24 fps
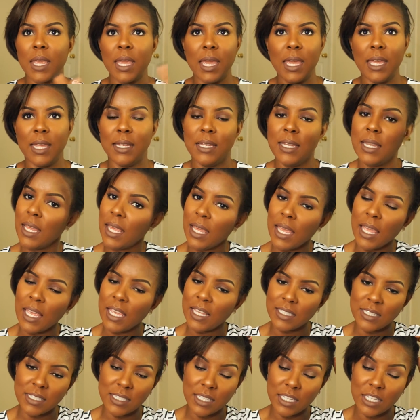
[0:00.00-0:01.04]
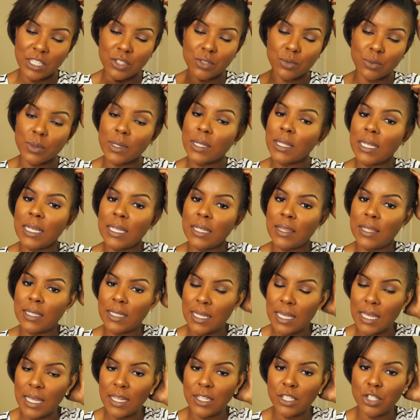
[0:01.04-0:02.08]
it's really the
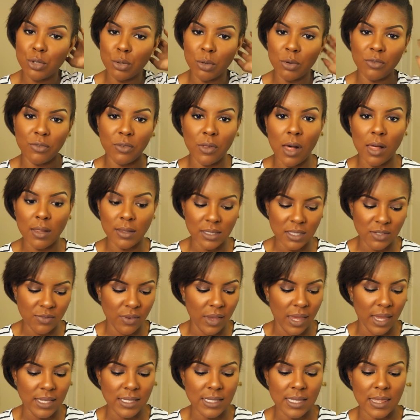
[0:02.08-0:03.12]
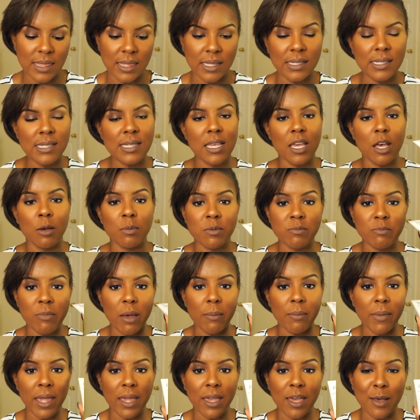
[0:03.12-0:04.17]
key to a flawless face. This helps my
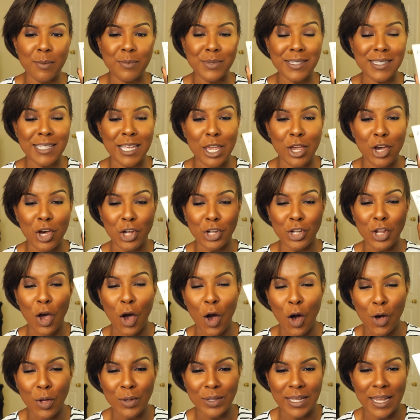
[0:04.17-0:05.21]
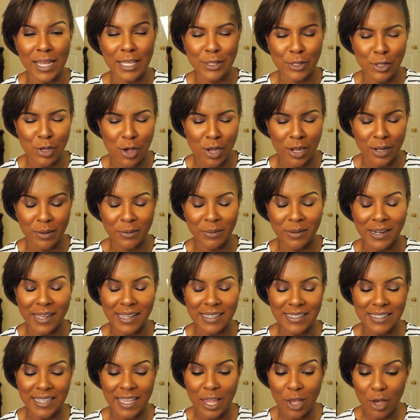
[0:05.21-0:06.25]
makeup stay on all day long, and when I
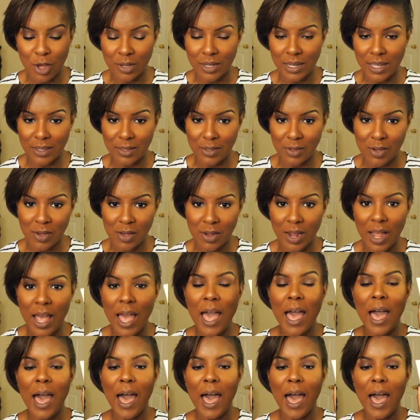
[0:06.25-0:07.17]
say all day long,